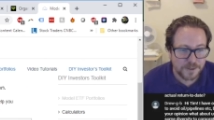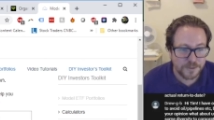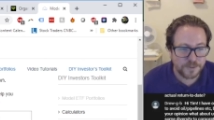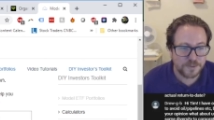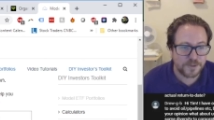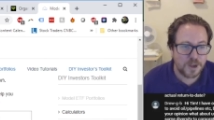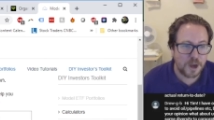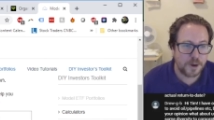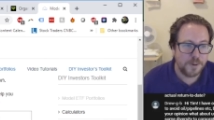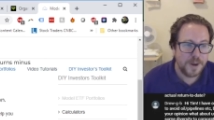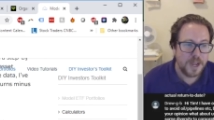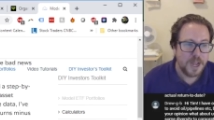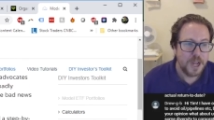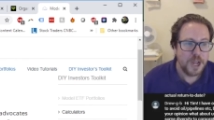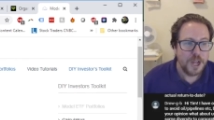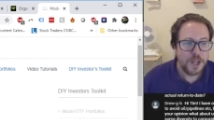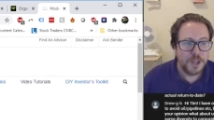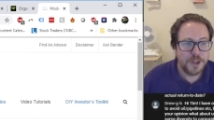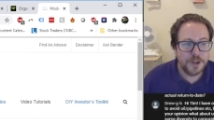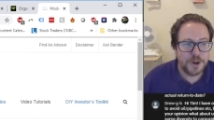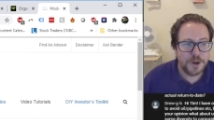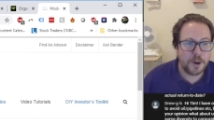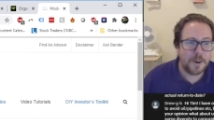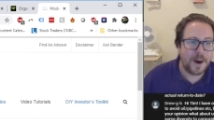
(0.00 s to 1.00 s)
So,
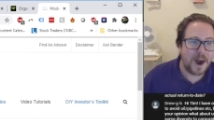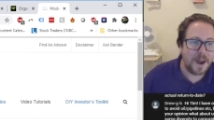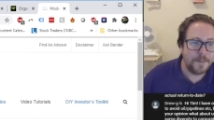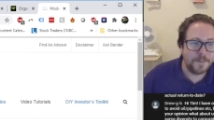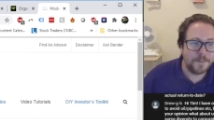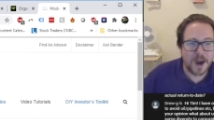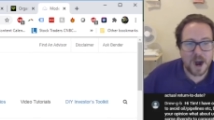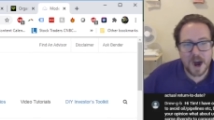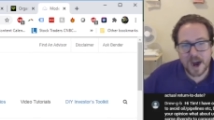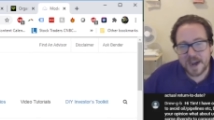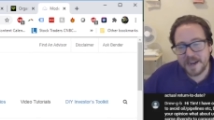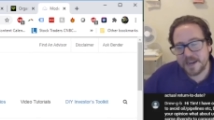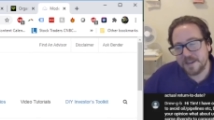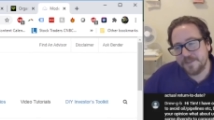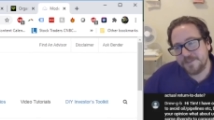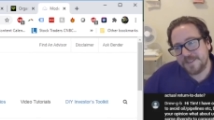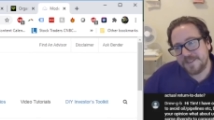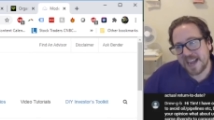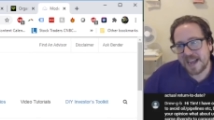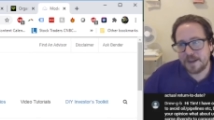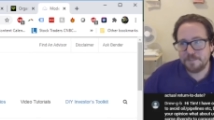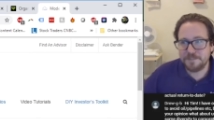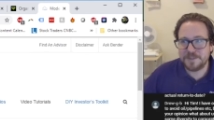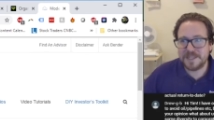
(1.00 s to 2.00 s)
you know, I'm kind of
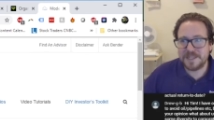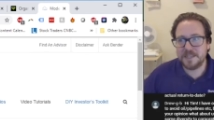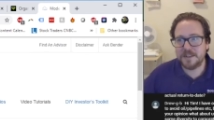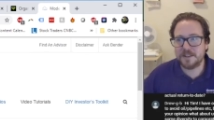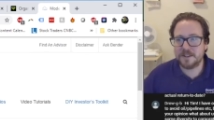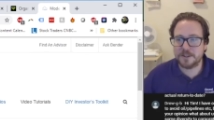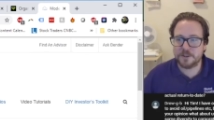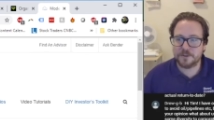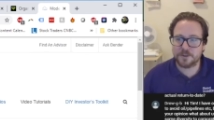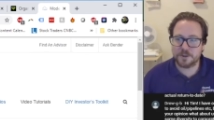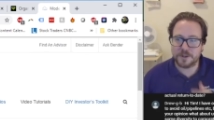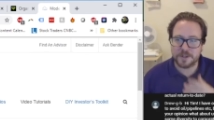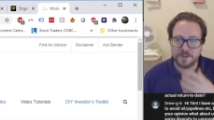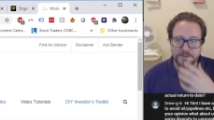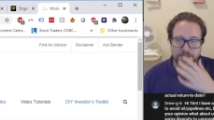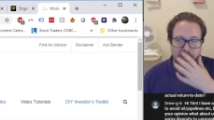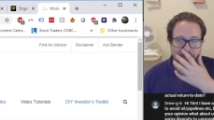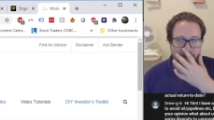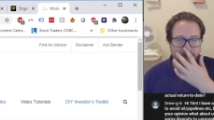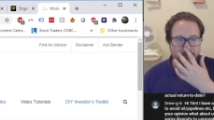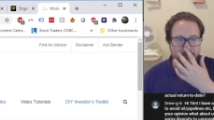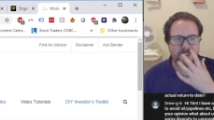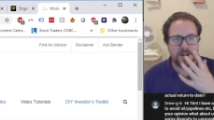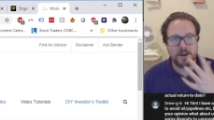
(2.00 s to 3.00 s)
tempted to sort of
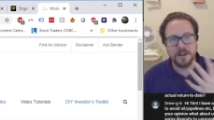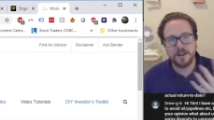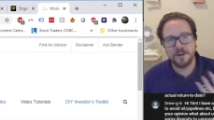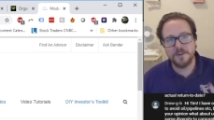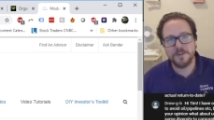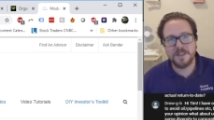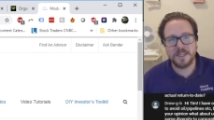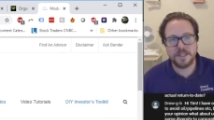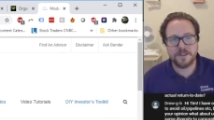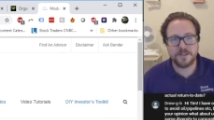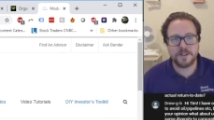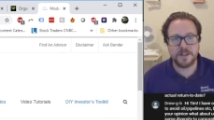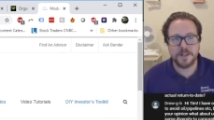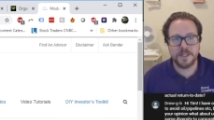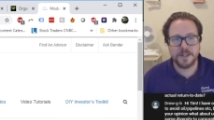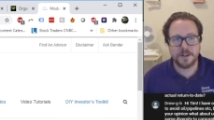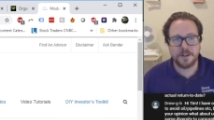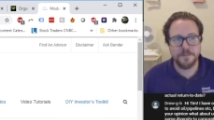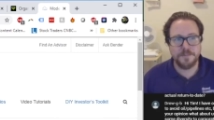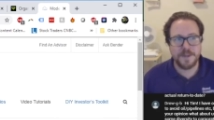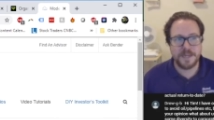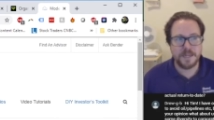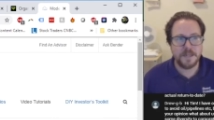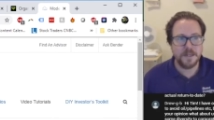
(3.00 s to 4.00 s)
like follow this a little
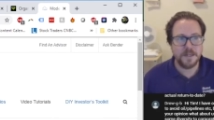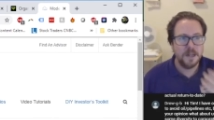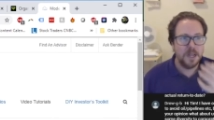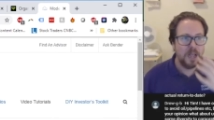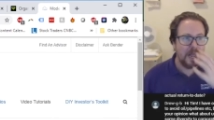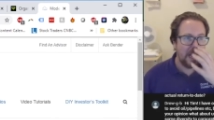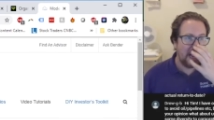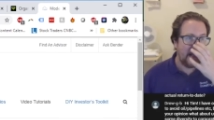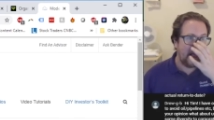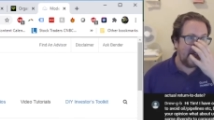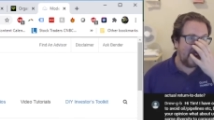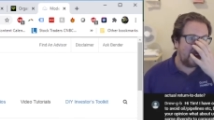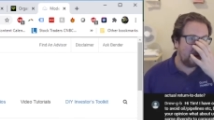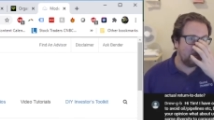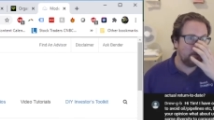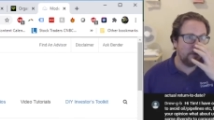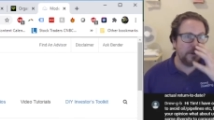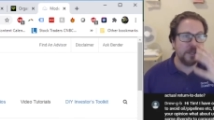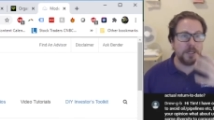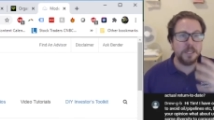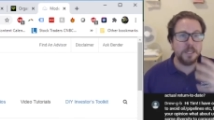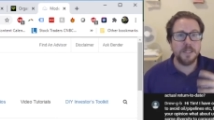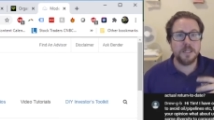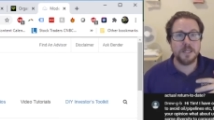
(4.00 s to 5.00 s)
bit and
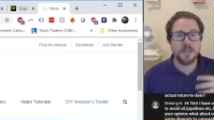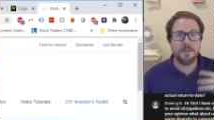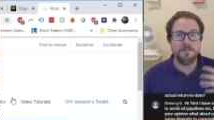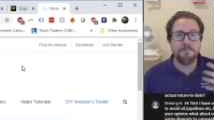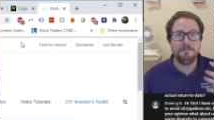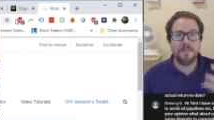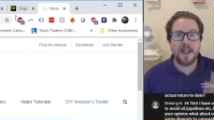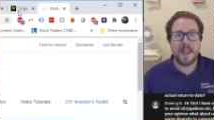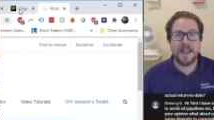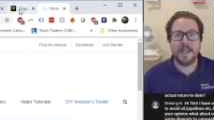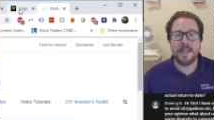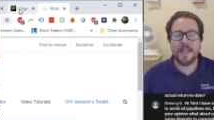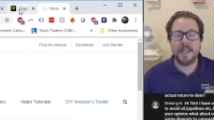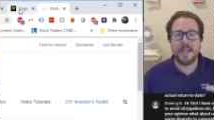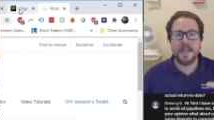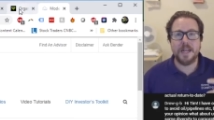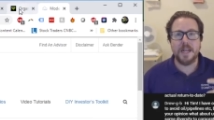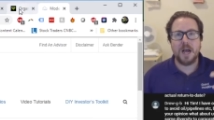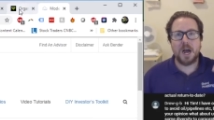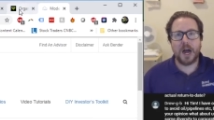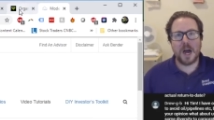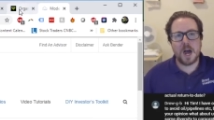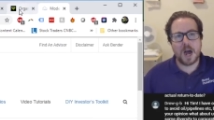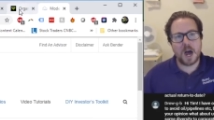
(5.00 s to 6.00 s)
really to make it
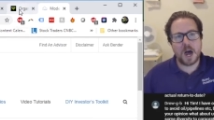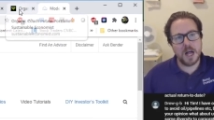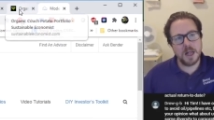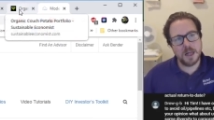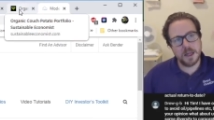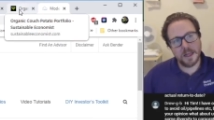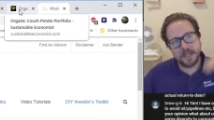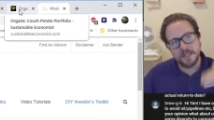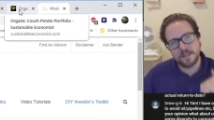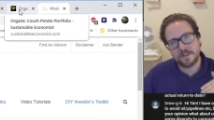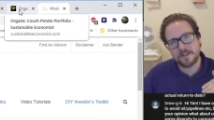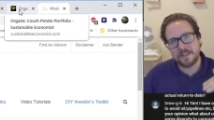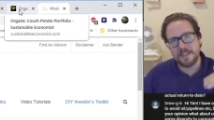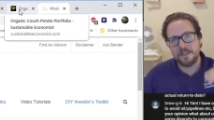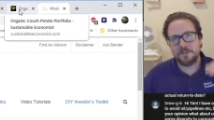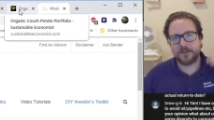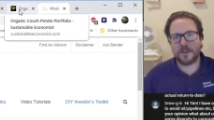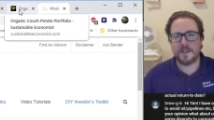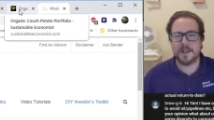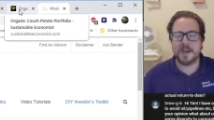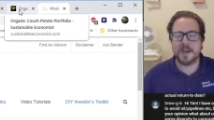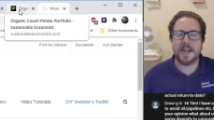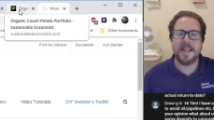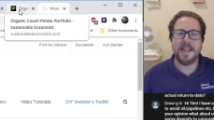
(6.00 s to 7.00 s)
a listing so
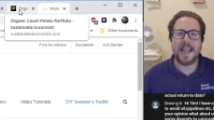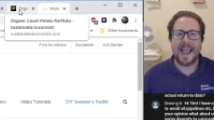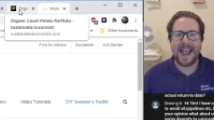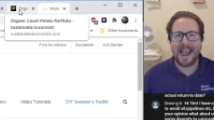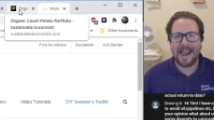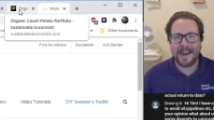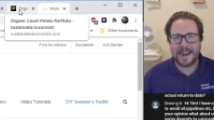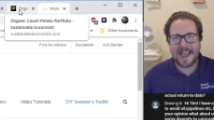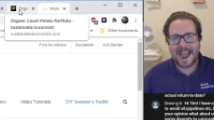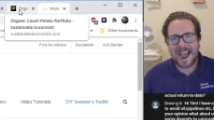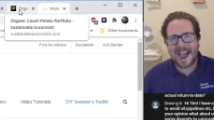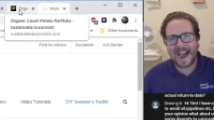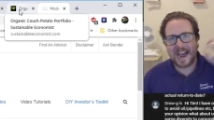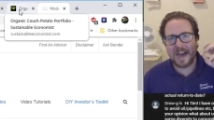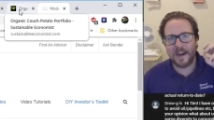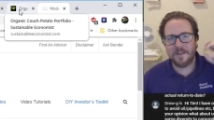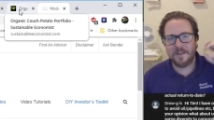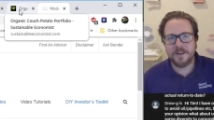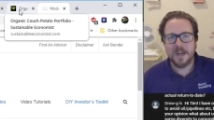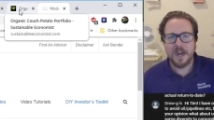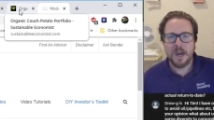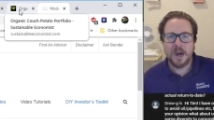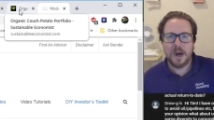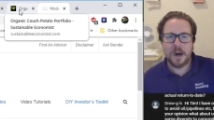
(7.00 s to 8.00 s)
that I can
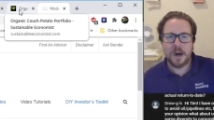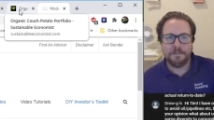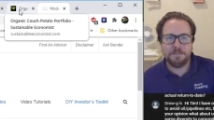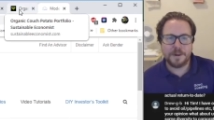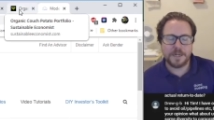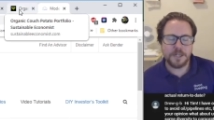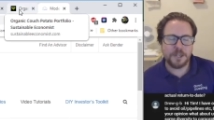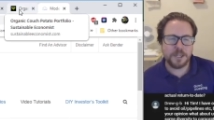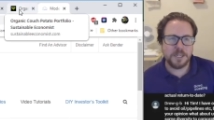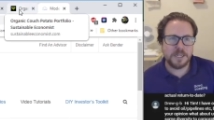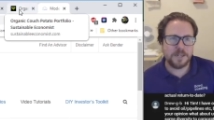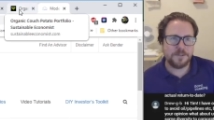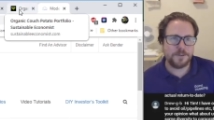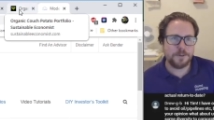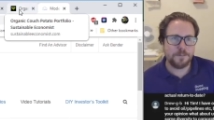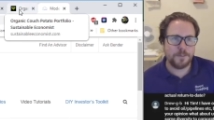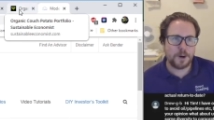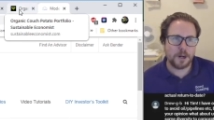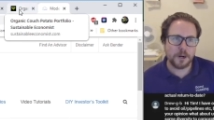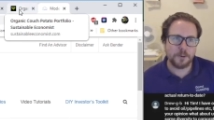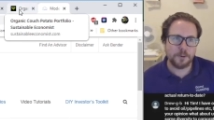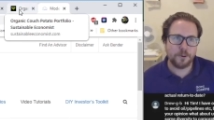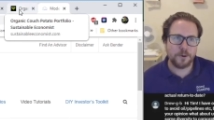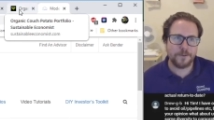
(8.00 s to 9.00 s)
have a bunch of different
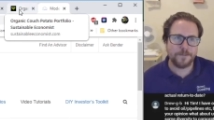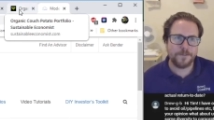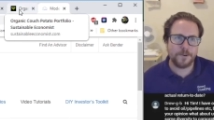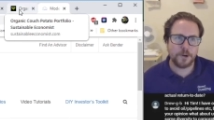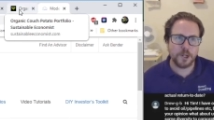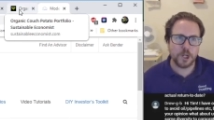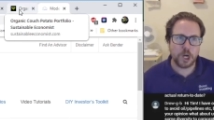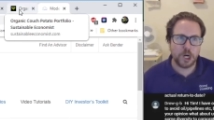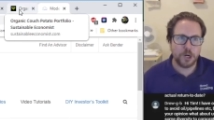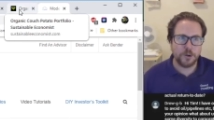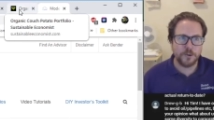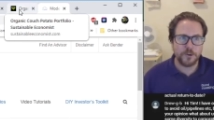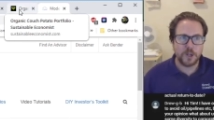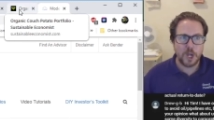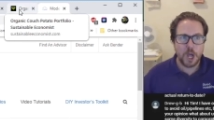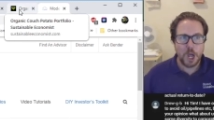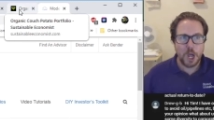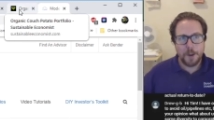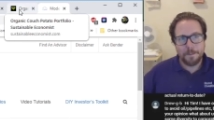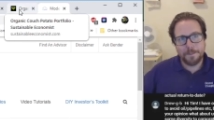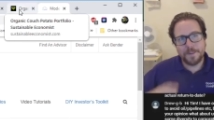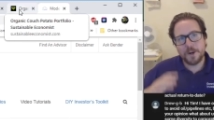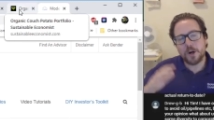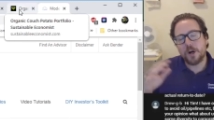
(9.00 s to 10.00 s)
model portfolios,
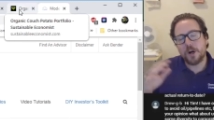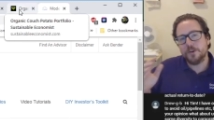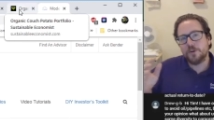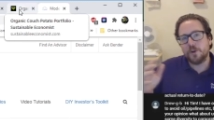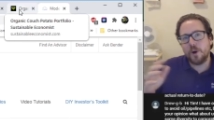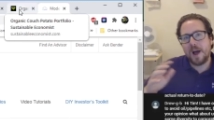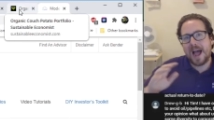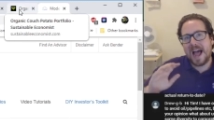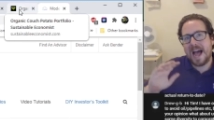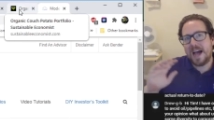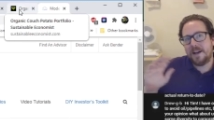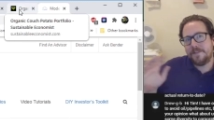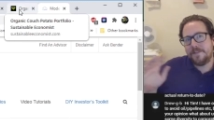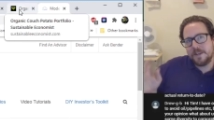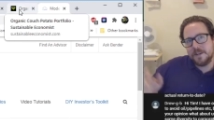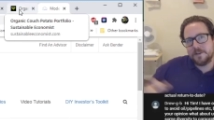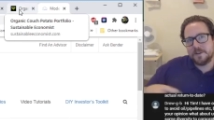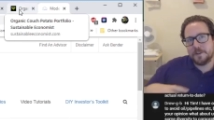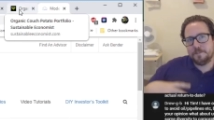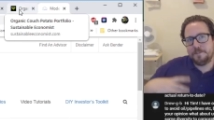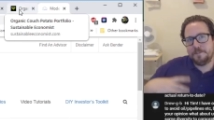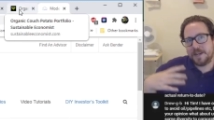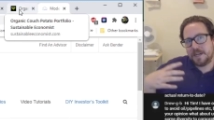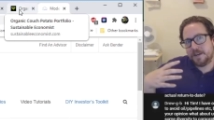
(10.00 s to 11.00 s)
but also have it as
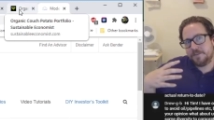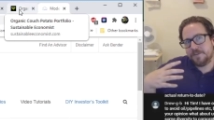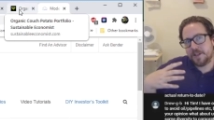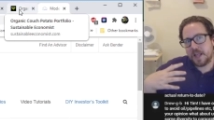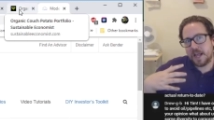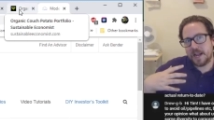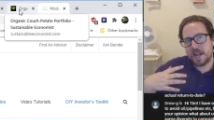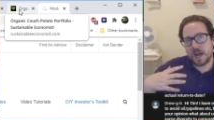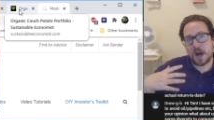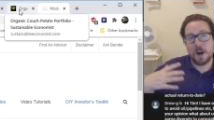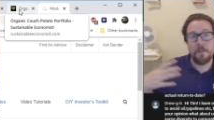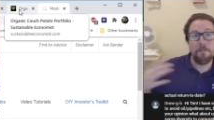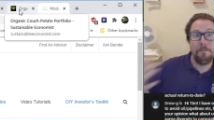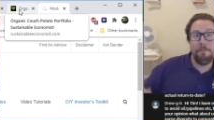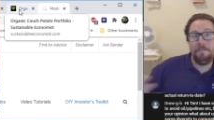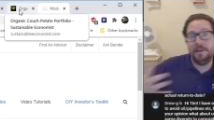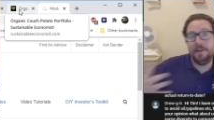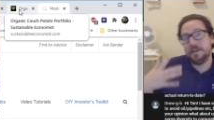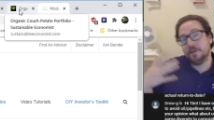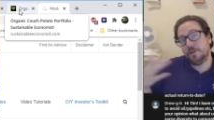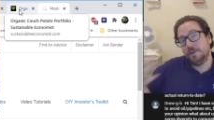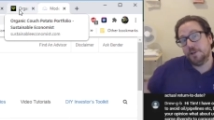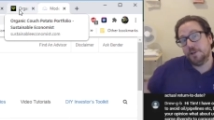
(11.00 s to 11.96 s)
a bit of like a build